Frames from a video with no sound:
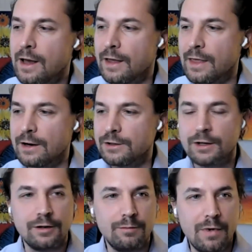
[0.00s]
And that is a
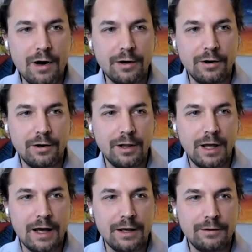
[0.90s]
good model
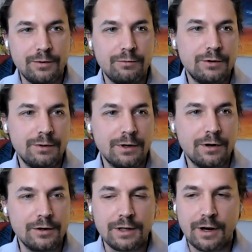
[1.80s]
and which we
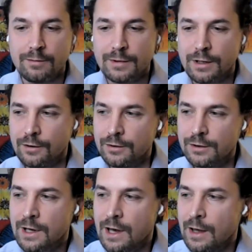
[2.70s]
encourage the government to
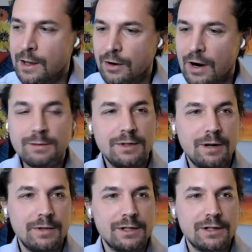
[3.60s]
use. There has been
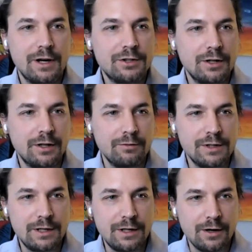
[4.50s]
some discussion in
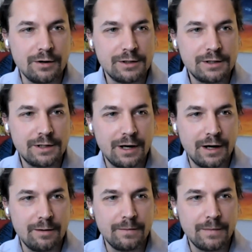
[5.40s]
recent years
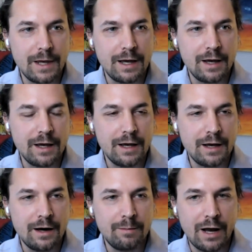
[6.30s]

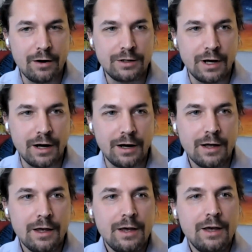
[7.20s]
about
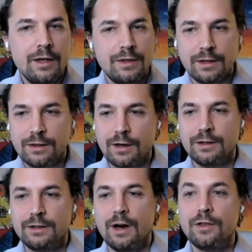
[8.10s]

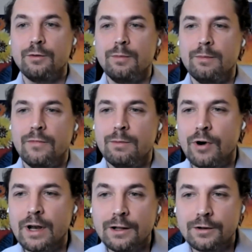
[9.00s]
that other
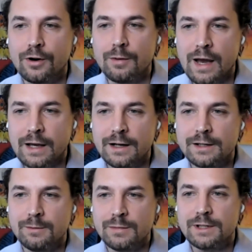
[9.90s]
regulatory
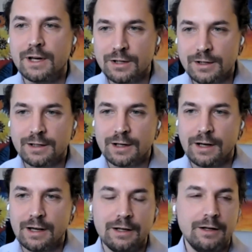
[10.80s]
mechanisms, such as the
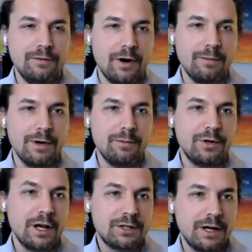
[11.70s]
Canadian Environmental
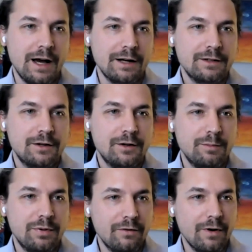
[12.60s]
Protection Act,
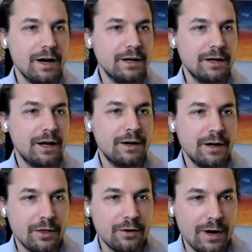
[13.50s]
could provide
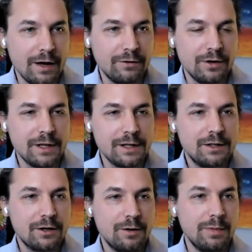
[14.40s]
another way of doing this
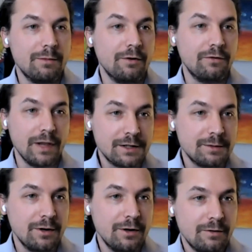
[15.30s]
that could be more
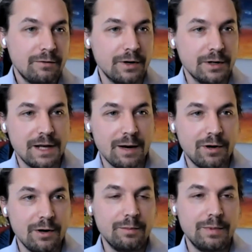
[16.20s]
flexible. For
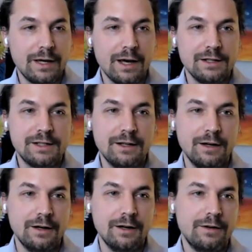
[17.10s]
example, because
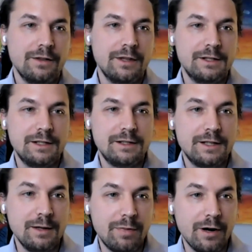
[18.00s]
the
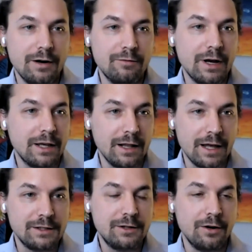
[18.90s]
CEPA
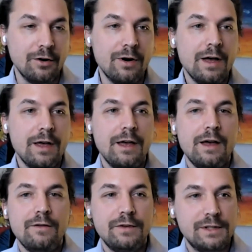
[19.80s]
regulates,
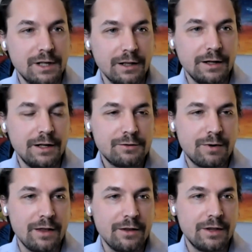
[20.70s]
facilities
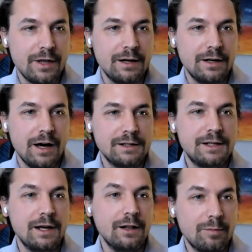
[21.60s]
rather than
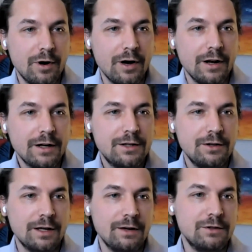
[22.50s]
sale of product.
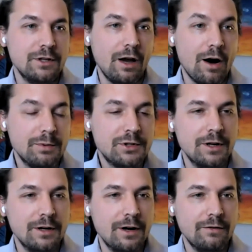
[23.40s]
It gives you the
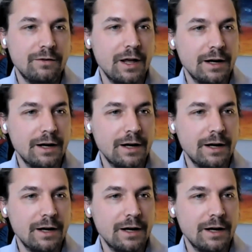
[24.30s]
option of